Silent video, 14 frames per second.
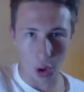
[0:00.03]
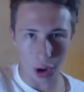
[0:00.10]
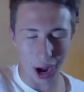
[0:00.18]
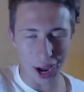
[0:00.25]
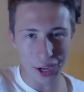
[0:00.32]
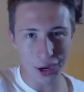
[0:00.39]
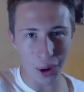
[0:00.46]

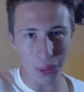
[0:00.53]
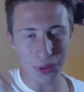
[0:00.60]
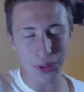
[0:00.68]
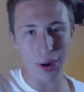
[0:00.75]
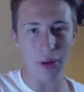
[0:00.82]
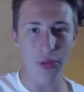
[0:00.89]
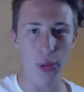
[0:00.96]
Alright, yo, what's
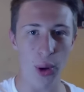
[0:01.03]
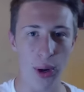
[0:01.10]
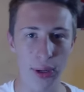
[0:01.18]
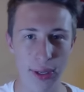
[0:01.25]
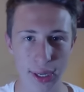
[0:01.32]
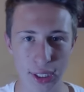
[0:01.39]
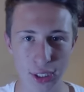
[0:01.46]
good
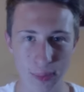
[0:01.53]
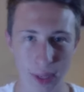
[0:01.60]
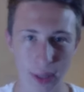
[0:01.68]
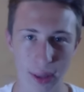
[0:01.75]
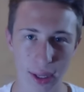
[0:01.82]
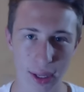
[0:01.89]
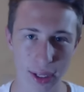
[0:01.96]
everyone? Nick
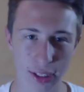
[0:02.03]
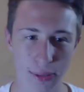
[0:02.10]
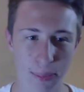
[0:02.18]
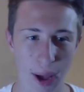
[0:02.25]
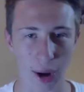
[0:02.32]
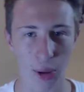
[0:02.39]
Smith is